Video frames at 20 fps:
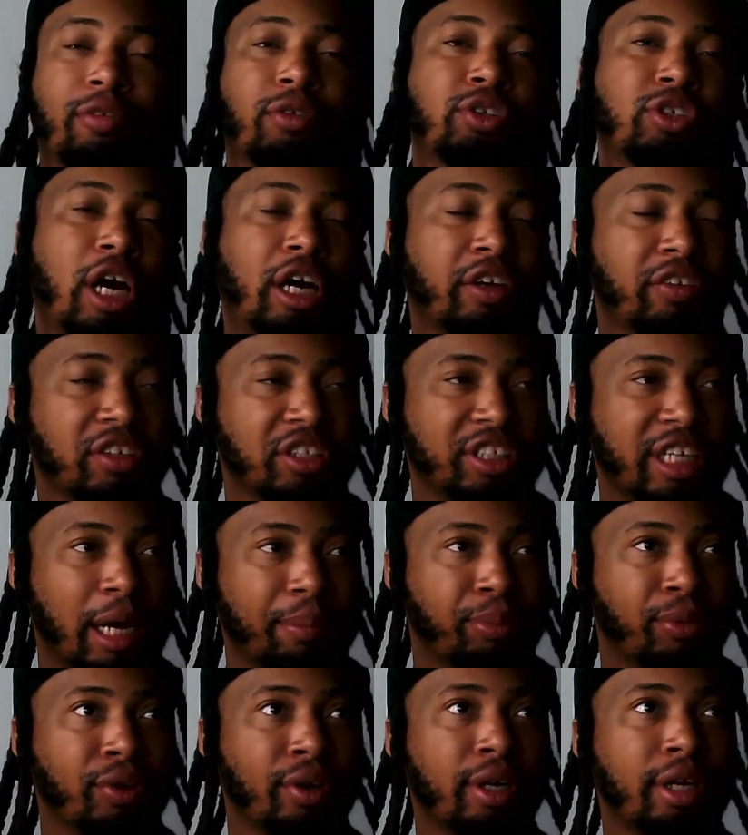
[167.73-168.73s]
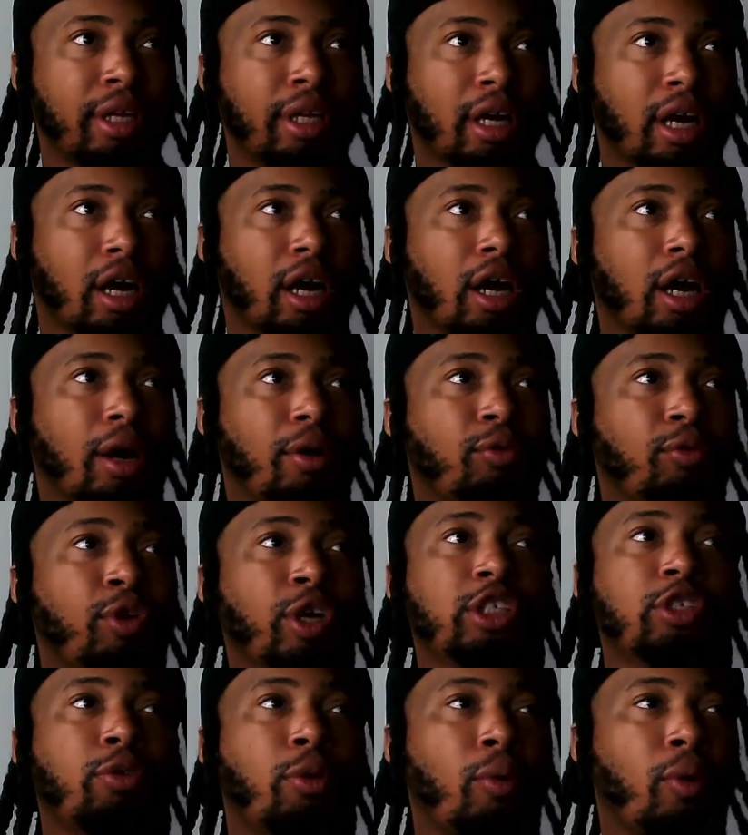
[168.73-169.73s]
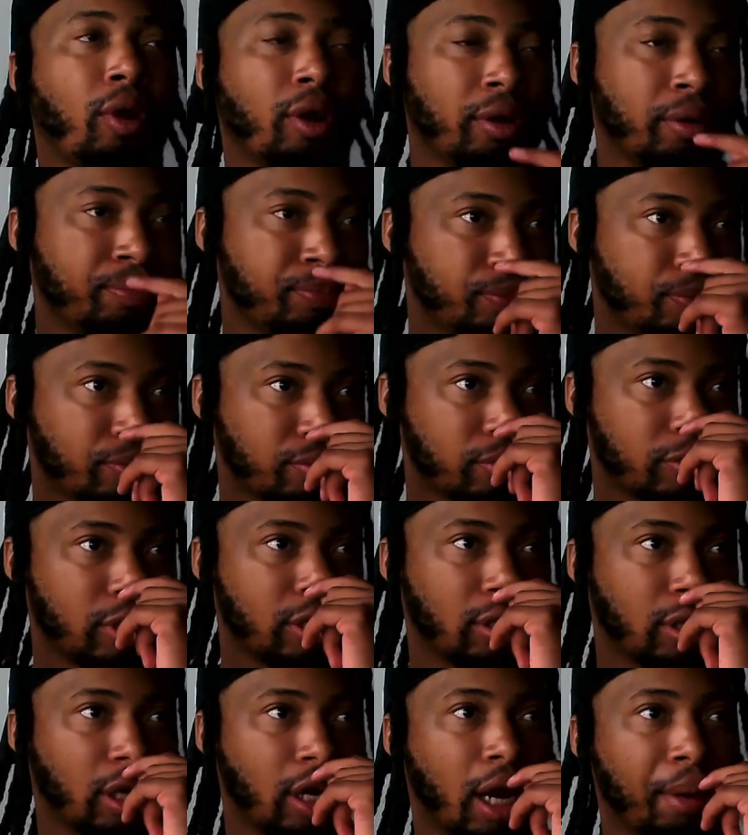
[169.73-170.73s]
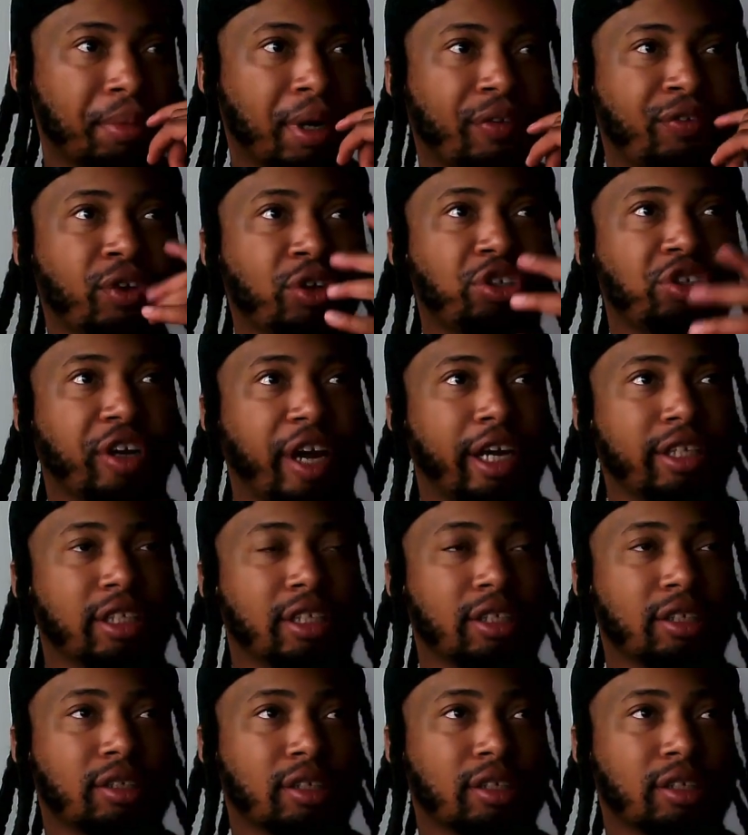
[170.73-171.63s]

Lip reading: So I'll give you an example. Risk to reward. If you're trading,